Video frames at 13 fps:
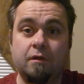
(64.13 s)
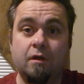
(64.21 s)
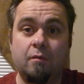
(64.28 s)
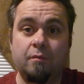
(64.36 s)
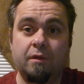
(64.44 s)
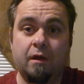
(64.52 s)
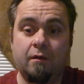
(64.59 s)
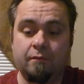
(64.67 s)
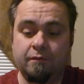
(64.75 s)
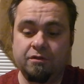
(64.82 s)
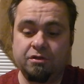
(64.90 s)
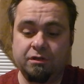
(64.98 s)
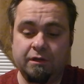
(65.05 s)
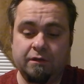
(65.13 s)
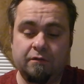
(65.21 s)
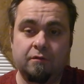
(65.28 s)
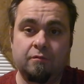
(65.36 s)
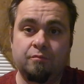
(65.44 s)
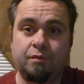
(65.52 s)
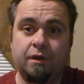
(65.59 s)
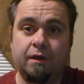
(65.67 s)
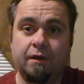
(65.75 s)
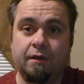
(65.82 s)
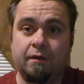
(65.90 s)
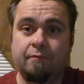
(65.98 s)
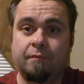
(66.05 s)
help me out in the channel
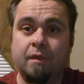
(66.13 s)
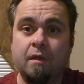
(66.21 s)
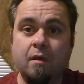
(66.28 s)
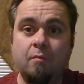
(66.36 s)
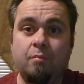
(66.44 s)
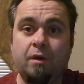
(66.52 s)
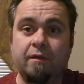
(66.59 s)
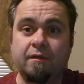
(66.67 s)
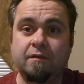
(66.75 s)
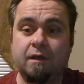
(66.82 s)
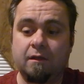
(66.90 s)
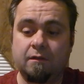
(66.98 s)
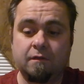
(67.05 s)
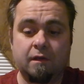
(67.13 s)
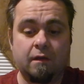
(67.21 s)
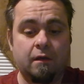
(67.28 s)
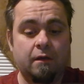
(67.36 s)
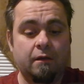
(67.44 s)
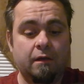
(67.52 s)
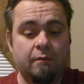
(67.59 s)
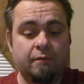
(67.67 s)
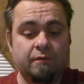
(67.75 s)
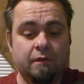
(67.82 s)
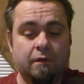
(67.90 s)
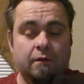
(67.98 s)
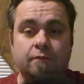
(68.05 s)
by buying this headset on
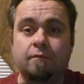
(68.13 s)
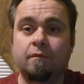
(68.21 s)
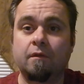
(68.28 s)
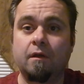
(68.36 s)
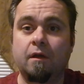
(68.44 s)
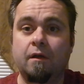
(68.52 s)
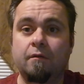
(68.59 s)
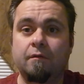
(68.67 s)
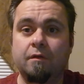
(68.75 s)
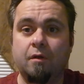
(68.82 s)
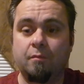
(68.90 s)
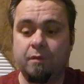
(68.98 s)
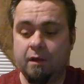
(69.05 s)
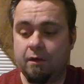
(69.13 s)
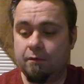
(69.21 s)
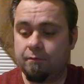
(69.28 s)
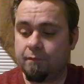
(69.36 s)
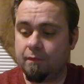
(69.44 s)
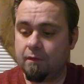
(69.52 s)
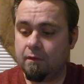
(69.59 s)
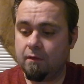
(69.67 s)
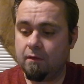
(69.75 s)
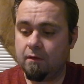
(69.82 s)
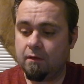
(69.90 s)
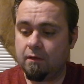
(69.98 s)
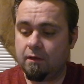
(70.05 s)
Amazon and help me out.
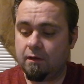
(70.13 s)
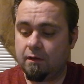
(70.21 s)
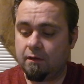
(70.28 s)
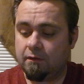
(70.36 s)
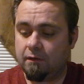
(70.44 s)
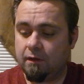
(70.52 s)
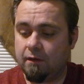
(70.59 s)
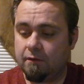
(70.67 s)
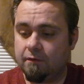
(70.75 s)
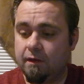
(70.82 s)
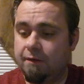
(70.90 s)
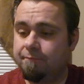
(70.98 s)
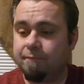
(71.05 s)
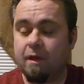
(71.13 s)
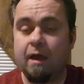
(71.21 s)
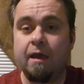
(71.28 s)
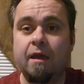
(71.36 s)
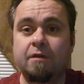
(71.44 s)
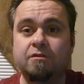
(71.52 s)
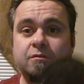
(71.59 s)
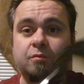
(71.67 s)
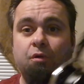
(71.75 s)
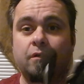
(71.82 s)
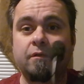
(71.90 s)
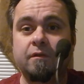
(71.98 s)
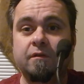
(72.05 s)
And yeah, I actually
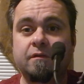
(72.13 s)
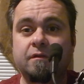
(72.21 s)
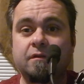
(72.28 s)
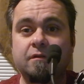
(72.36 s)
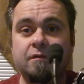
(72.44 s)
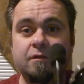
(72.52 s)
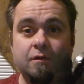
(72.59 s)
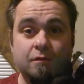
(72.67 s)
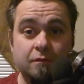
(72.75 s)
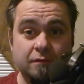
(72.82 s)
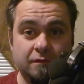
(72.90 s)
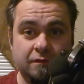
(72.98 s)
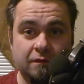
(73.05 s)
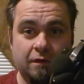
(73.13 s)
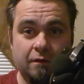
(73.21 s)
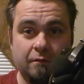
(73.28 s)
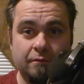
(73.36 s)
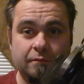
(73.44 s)
bought this used though.